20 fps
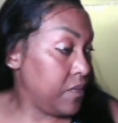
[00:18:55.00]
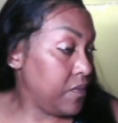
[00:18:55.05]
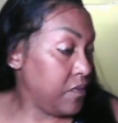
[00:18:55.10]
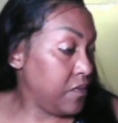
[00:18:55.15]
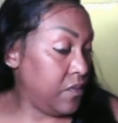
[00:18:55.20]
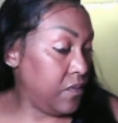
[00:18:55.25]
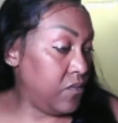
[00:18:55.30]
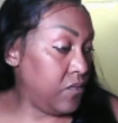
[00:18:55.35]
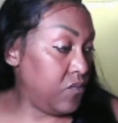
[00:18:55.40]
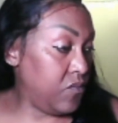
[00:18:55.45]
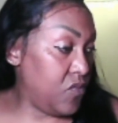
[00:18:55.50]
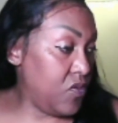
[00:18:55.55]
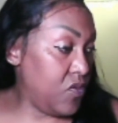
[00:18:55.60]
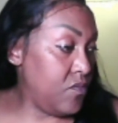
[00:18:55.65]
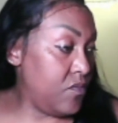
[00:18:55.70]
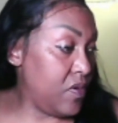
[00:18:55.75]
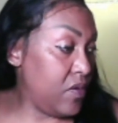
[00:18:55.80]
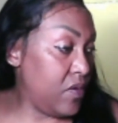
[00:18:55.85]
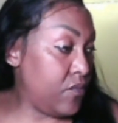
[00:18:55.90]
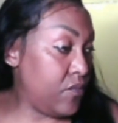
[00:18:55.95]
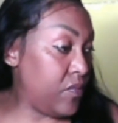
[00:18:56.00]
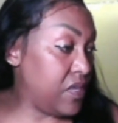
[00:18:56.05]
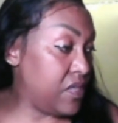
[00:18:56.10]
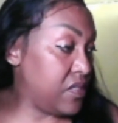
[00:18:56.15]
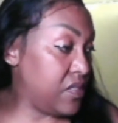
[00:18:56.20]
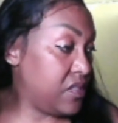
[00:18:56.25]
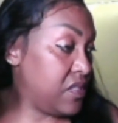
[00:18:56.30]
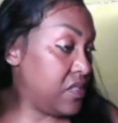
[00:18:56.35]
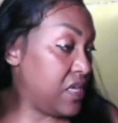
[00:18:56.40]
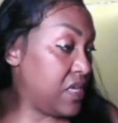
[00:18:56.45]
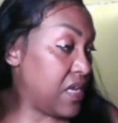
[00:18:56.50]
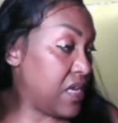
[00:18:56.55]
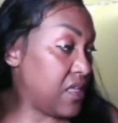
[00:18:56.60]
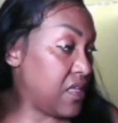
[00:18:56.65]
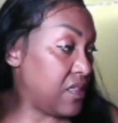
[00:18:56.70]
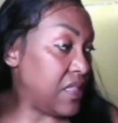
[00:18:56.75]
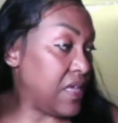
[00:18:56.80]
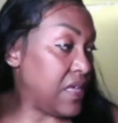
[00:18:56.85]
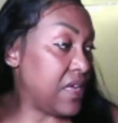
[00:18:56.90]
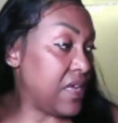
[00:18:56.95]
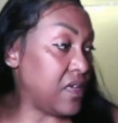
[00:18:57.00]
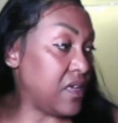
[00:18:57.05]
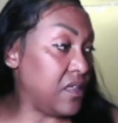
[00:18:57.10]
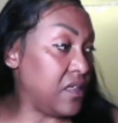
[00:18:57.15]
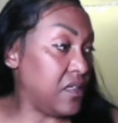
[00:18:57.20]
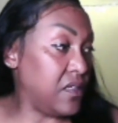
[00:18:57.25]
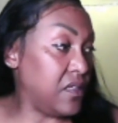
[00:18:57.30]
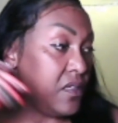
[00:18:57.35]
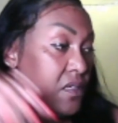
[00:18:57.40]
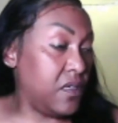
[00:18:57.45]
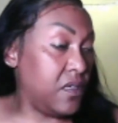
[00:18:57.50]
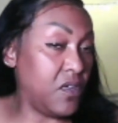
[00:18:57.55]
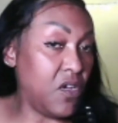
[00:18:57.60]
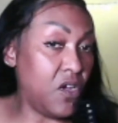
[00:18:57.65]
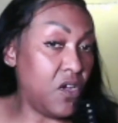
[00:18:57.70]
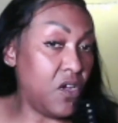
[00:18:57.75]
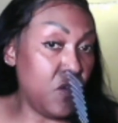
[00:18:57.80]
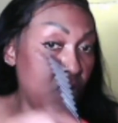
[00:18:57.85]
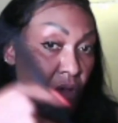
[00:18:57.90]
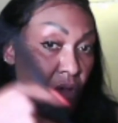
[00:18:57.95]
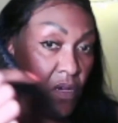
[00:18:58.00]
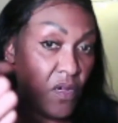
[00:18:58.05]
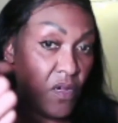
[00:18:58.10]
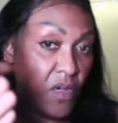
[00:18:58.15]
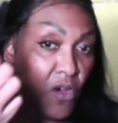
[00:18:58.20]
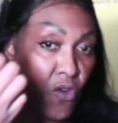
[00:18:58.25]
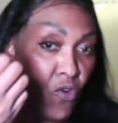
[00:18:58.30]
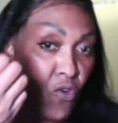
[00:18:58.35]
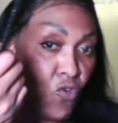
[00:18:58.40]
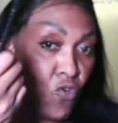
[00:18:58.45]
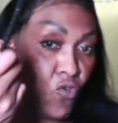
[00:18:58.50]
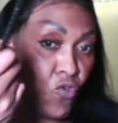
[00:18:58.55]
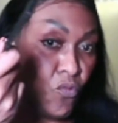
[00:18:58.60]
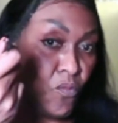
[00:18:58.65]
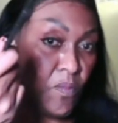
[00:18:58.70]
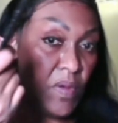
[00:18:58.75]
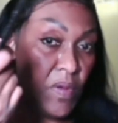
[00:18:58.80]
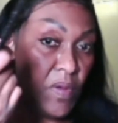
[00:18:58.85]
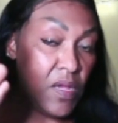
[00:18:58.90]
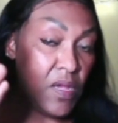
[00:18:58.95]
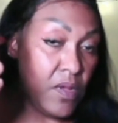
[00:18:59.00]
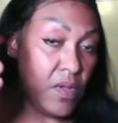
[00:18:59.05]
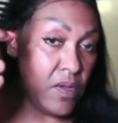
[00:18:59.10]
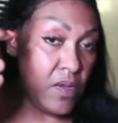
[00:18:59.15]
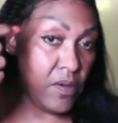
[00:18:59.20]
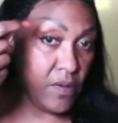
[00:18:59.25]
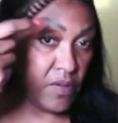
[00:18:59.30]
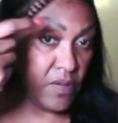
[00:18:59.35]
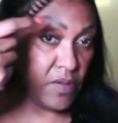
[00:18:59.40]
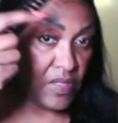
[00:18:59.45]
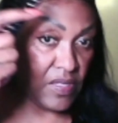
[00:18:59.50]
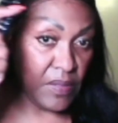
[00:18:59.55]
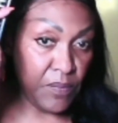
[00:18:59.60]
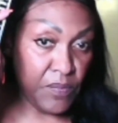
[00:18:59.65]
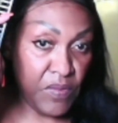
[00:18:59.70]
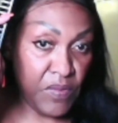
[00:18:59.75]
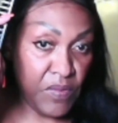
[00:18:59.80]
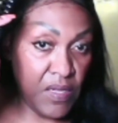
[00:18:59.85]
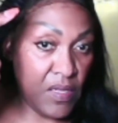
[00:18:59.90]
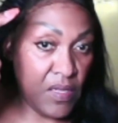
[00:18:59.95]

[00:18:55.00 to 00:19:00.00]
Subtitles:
you may want to take like a comb or something